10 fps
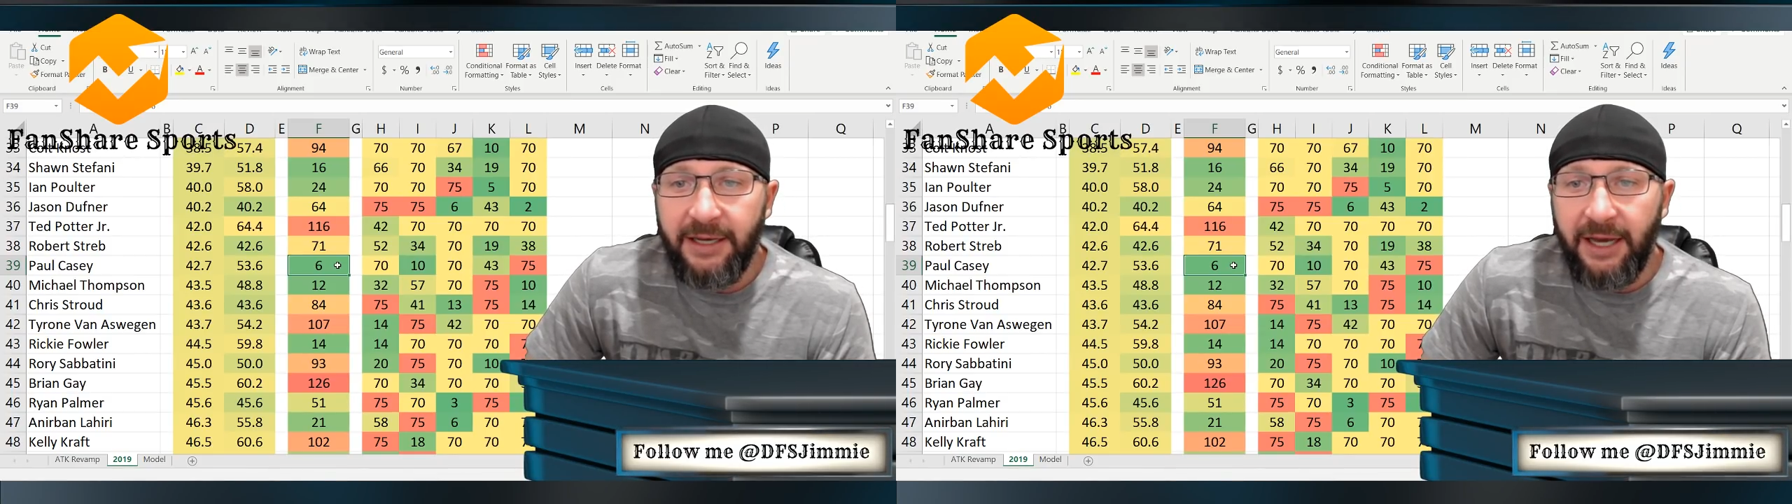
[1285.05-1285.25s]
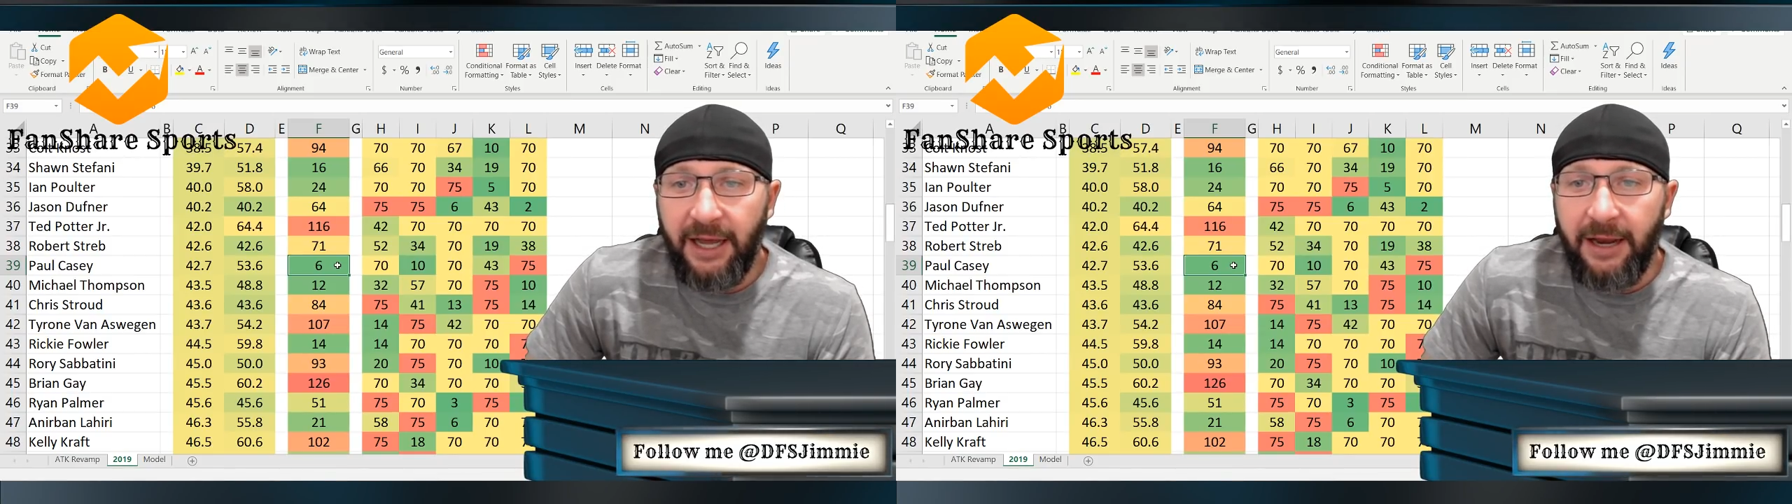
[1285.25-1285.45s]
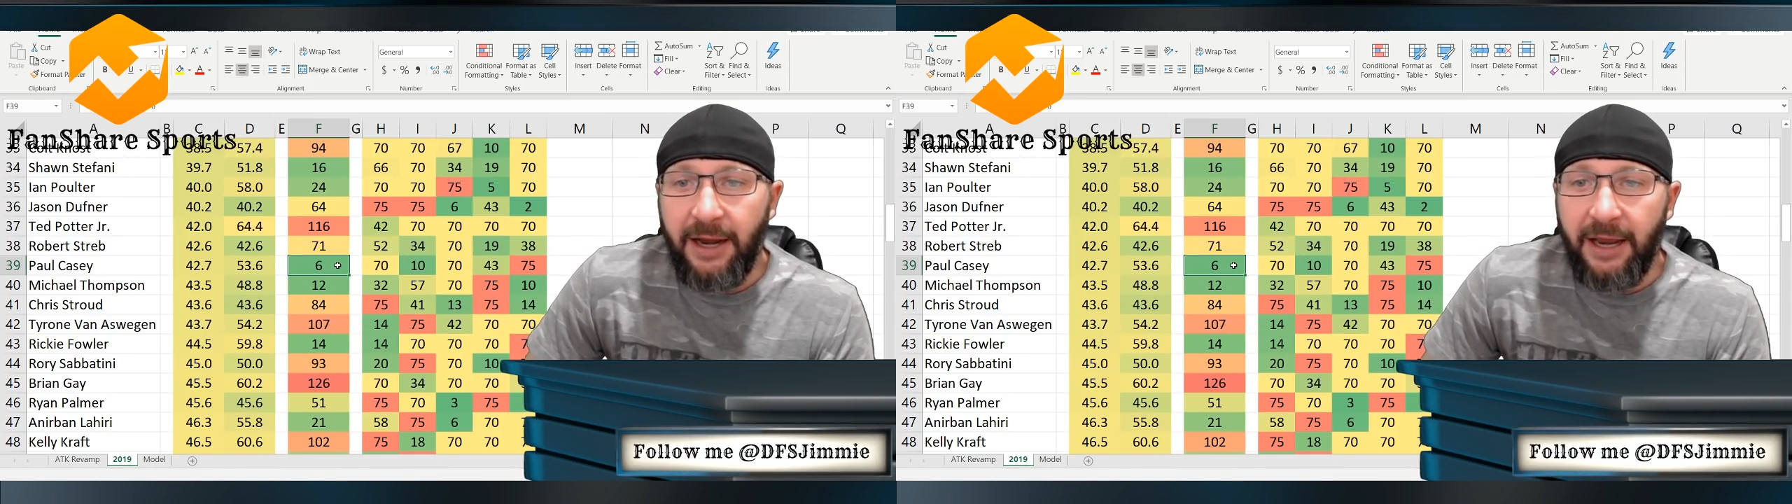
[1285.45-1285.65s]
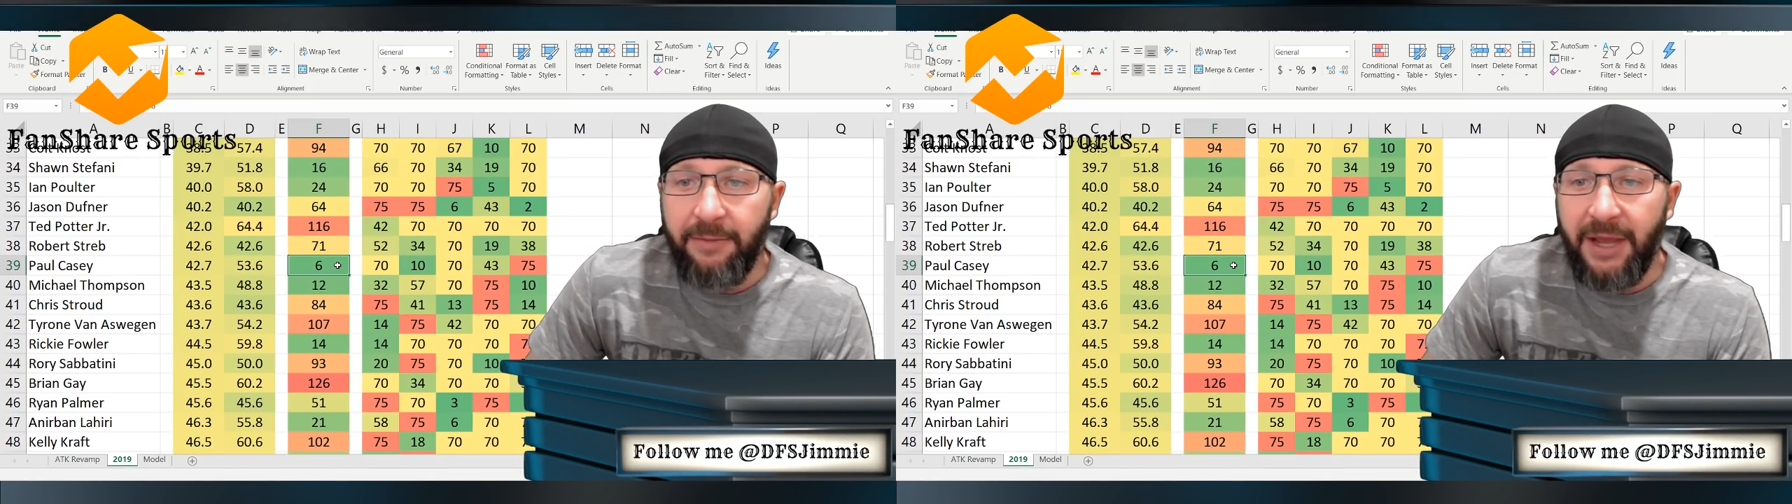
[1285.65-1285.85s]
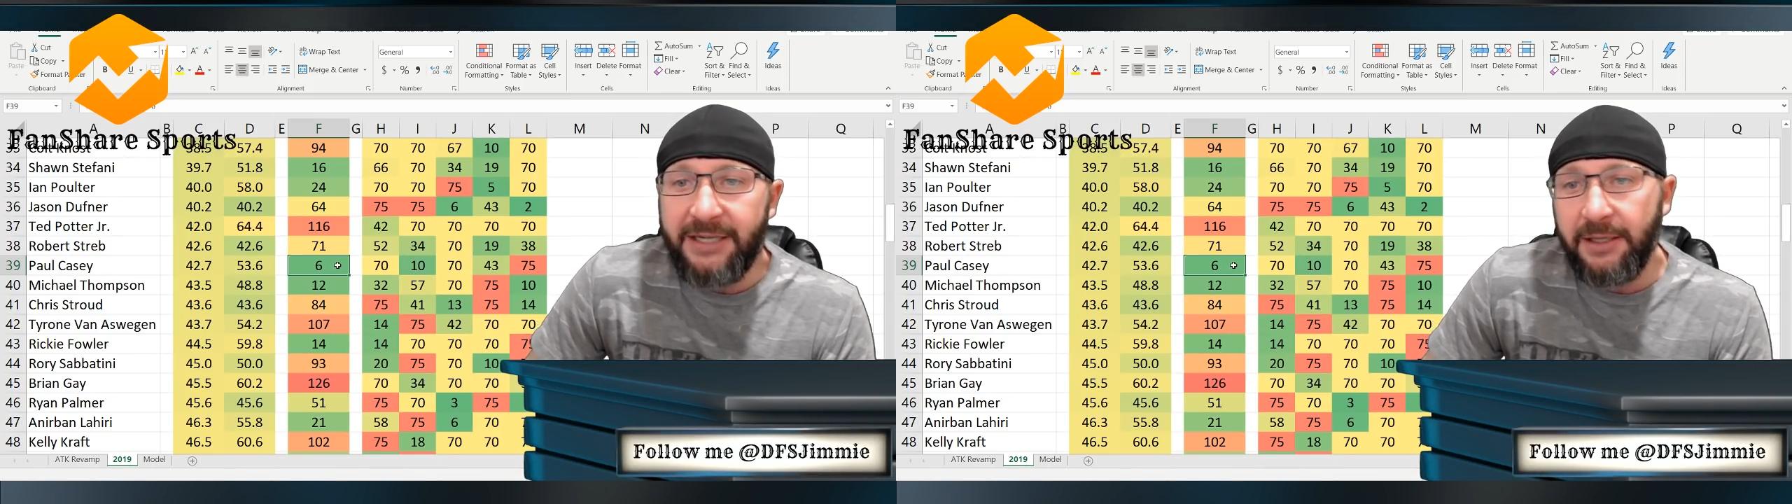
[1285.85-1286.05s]

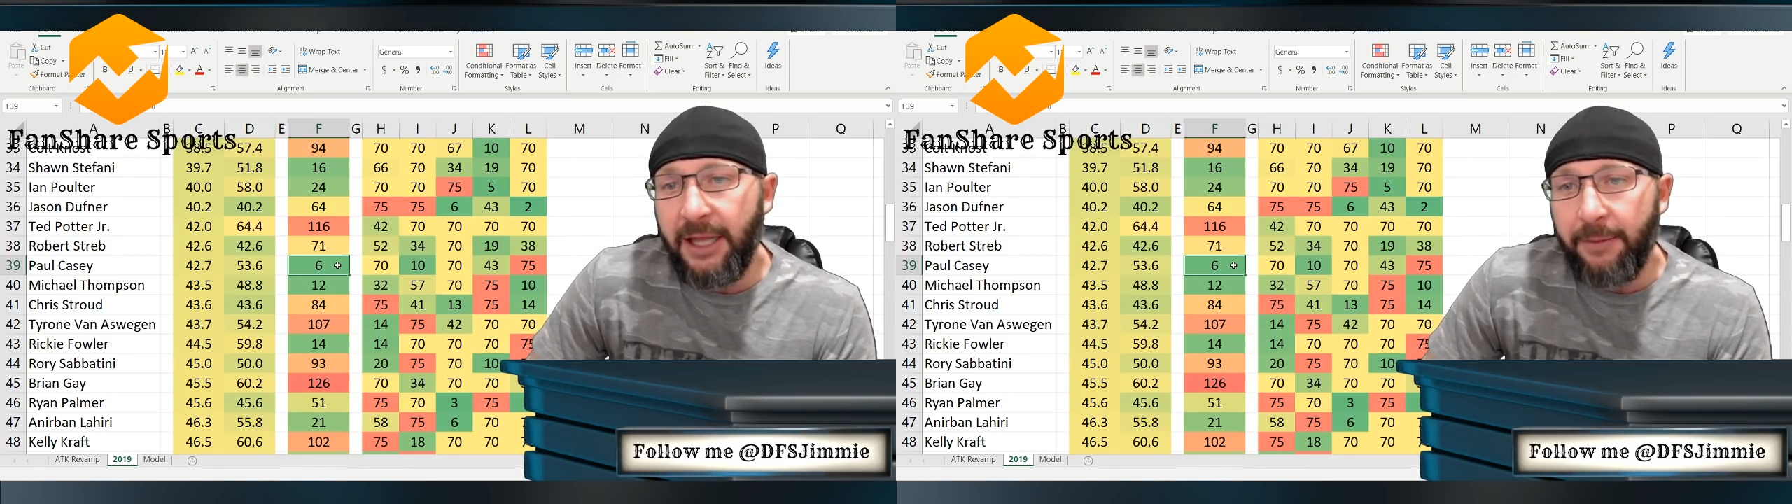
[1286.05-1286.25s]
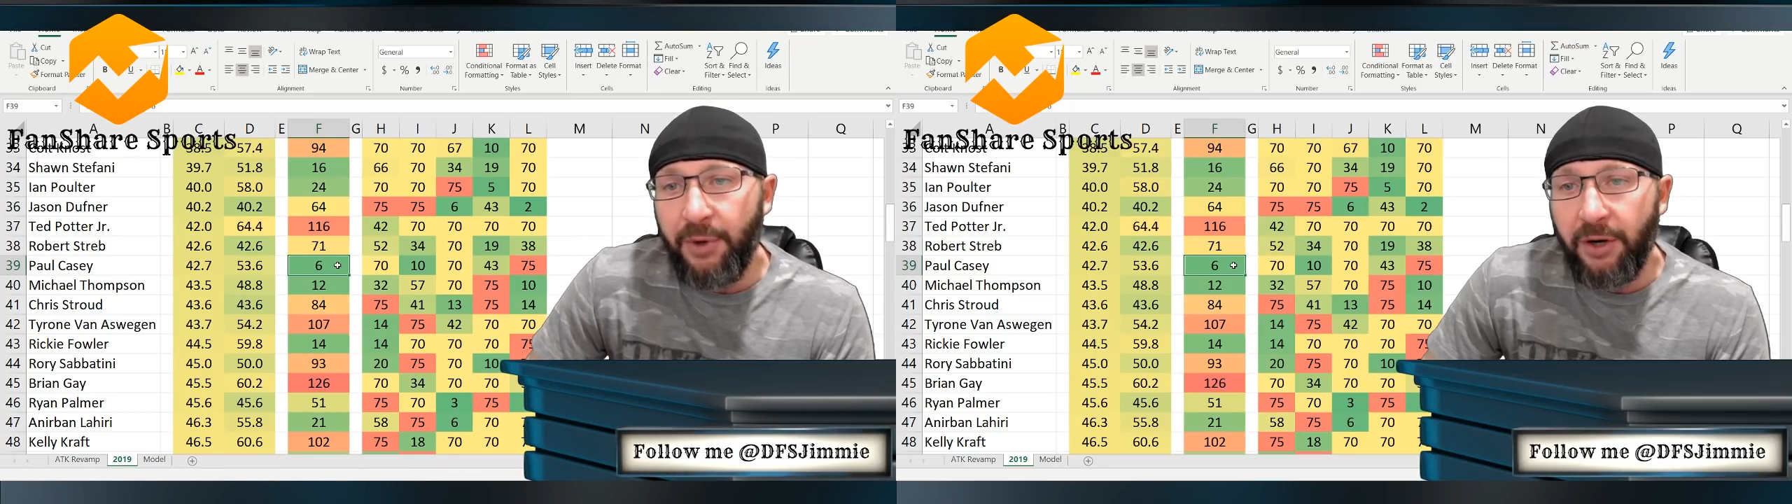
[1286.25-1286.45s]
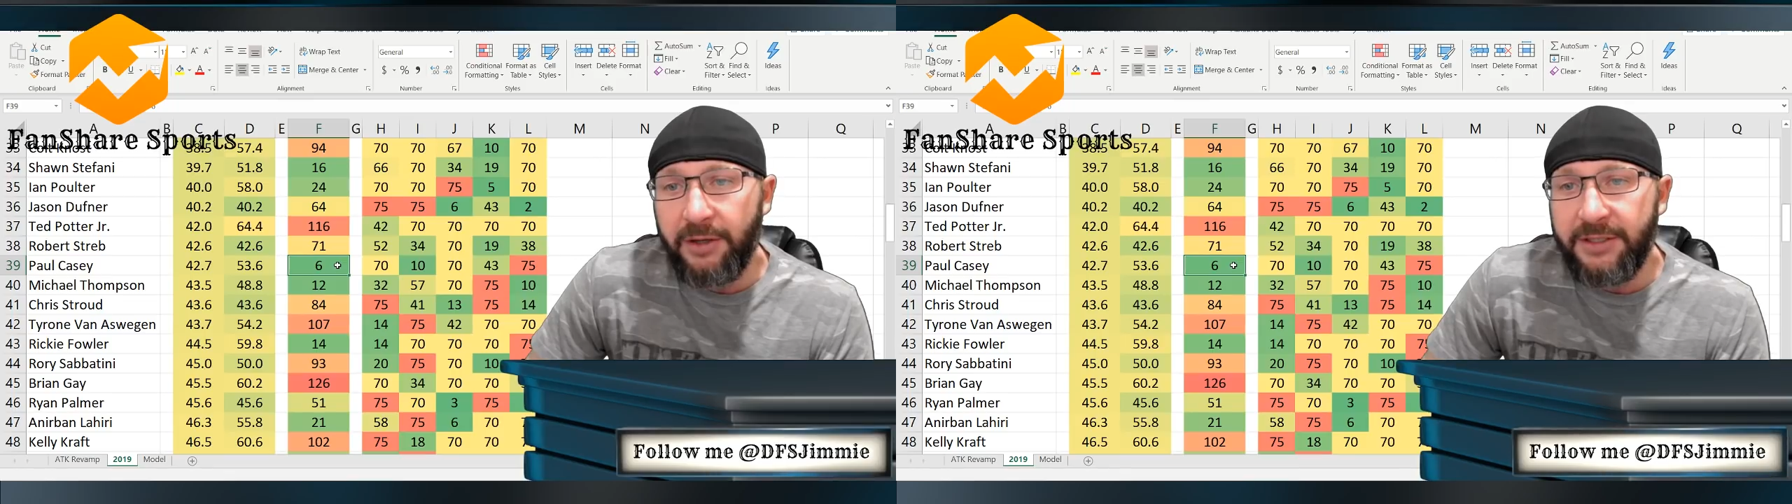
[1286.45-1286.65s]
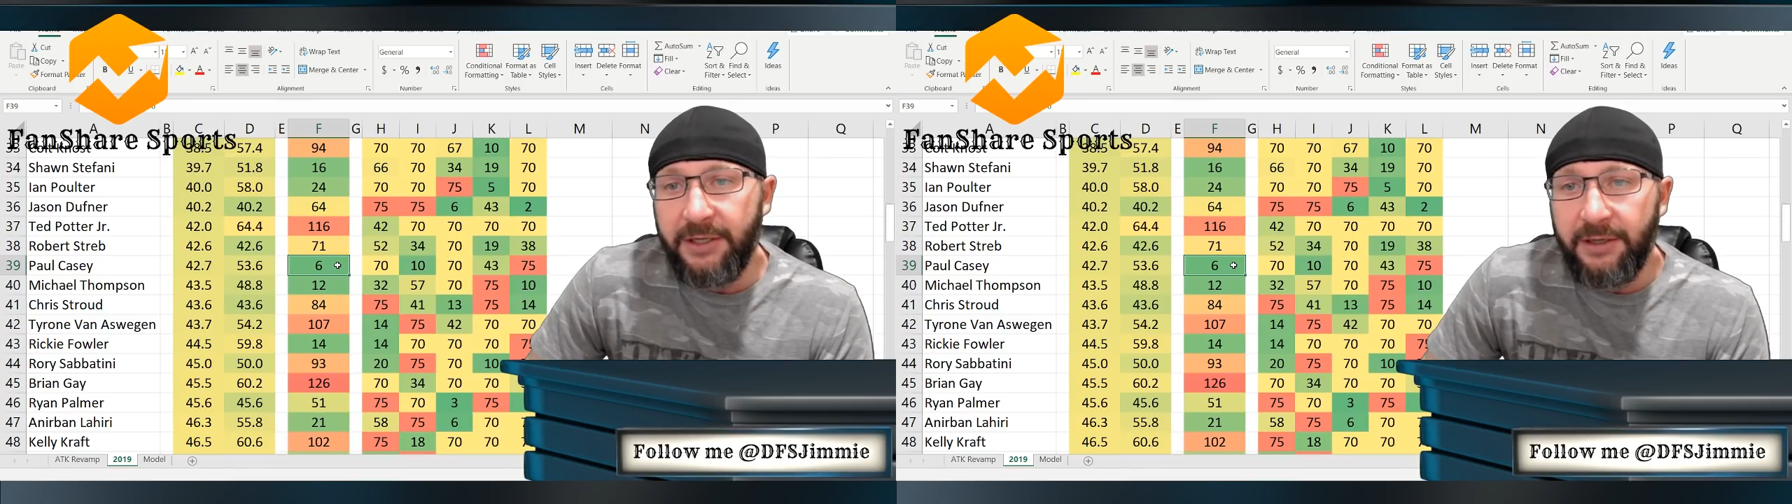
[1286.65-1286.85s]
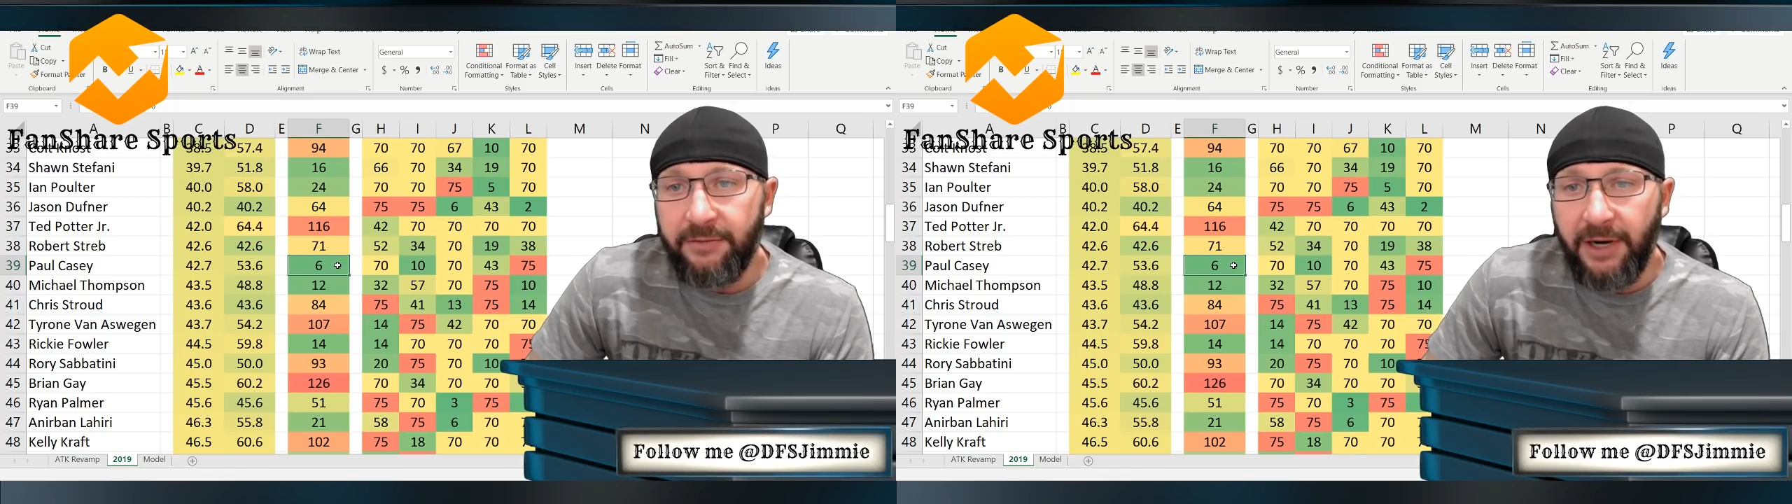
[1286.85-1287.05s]
and makes a lot of pars,
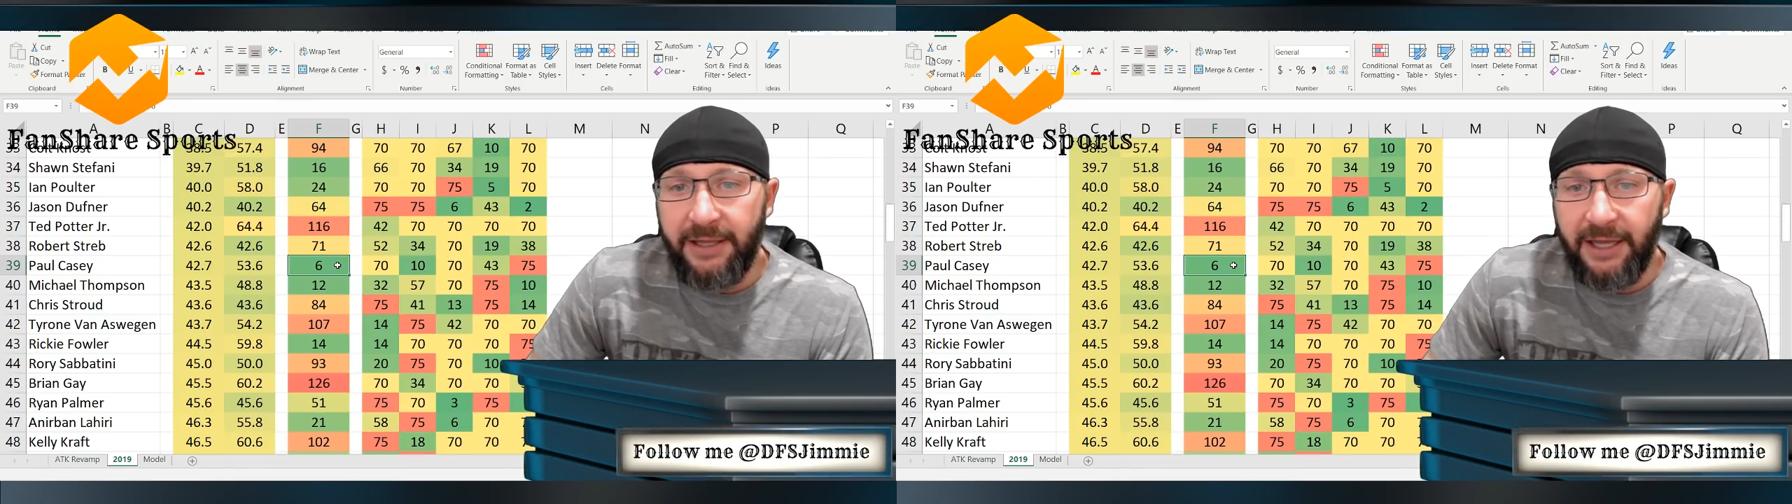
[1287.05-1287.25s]
right?